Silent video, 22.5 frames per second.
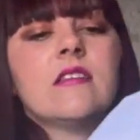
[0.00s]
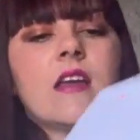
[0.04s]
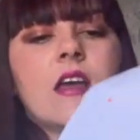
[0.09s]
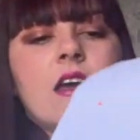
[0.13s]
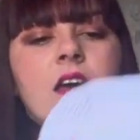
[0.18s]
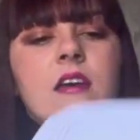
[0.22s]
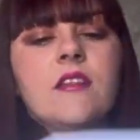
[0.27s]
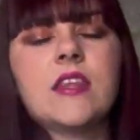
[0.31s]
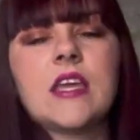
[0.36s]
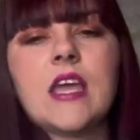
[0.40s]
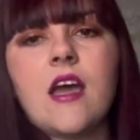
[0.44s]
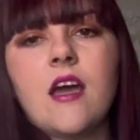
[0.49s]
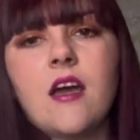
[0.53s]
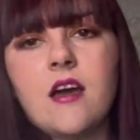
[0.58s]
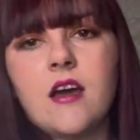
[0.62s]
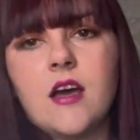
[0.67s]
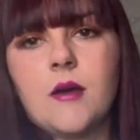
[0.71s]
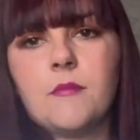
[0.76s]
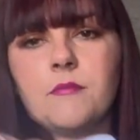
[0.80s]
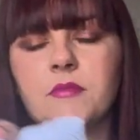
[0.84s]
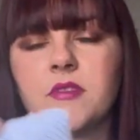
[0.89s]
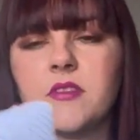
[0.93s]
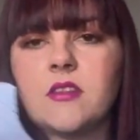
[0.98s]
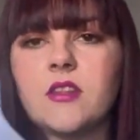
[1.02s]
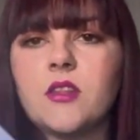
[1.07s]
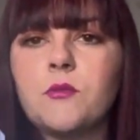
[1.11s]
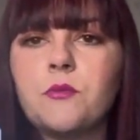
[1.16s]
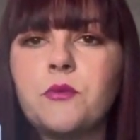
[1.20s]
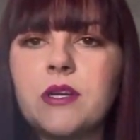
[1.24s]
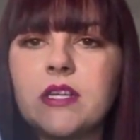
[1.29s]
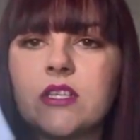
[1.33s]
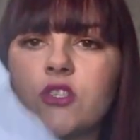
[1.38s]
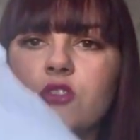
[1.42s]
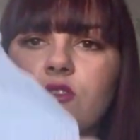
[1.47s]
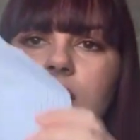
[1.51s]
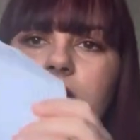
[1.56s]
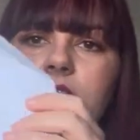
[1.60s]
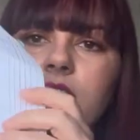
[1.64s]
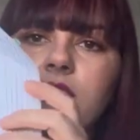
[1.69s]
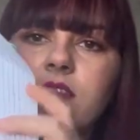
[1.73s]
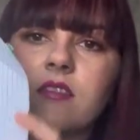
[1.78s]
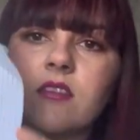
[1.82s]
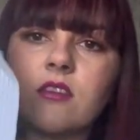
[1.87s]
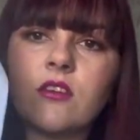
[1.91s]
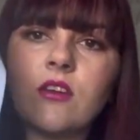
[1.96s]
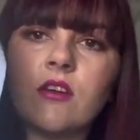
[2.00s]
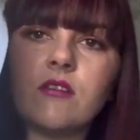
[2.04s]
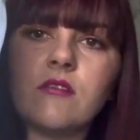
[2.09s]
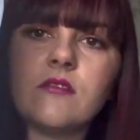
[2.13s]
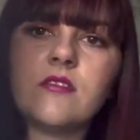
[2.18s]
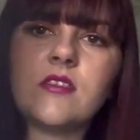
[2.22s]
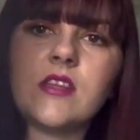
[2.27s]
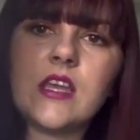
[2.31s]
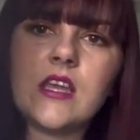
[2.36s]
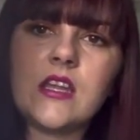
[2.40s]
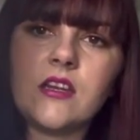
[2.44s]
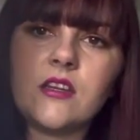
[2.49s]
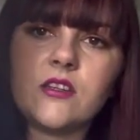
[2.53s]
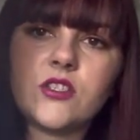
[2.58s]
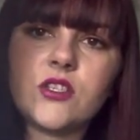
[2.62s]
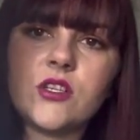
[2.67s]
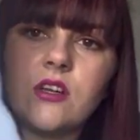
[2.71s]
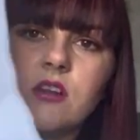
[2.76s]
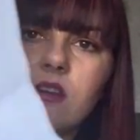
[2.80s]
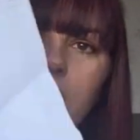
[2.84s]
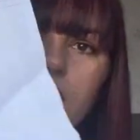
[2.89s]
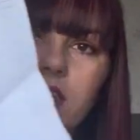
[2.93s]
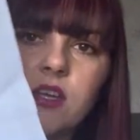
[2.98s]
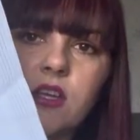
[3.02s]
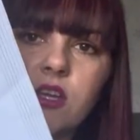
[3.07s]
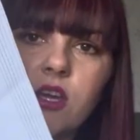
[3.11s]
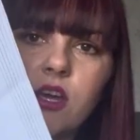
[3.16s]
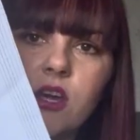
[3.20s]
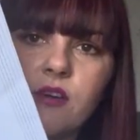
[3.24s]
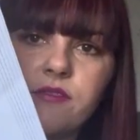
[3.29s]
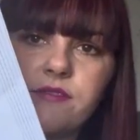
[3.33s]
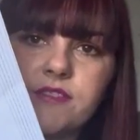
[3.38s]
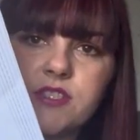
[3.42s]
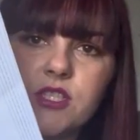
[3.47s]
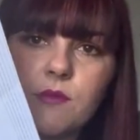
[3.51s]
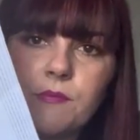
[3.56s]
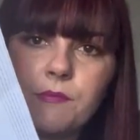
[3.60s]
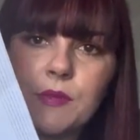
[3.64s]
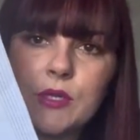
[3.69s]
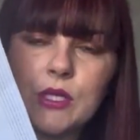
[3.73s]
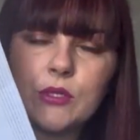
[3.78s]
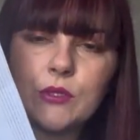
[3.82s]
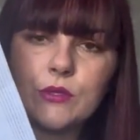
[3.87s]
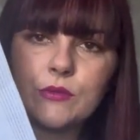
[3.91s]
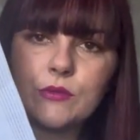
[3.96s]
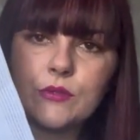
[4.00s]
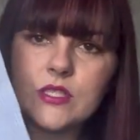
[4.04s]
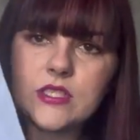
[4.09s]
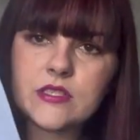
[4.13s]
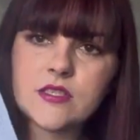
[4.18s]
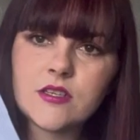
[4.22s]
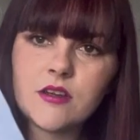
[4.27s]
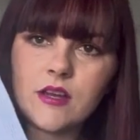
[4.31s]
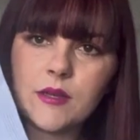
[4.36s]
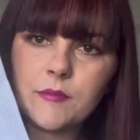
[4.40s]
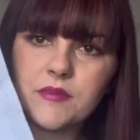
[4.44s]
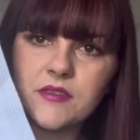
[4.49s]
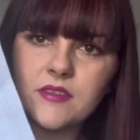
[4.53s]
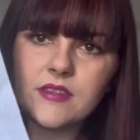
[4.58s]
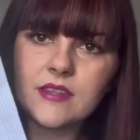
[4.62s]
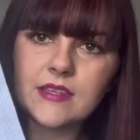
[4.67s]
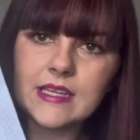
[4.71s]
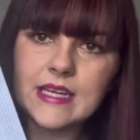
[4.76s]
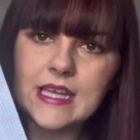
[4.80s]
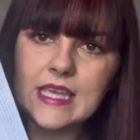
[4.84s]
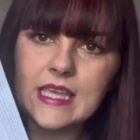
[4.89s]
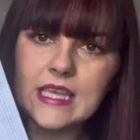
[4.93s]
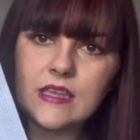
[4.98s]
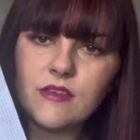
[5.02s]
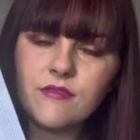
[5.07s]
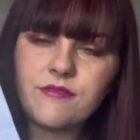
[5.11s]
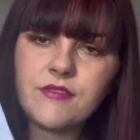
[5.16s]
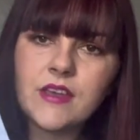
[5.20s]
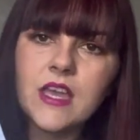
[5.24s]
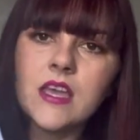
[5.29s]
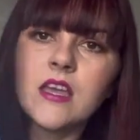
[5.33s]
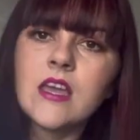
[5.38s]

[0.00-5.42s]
are the arms. So the Brit dress goes into like a cuffed ballooned type sleeve.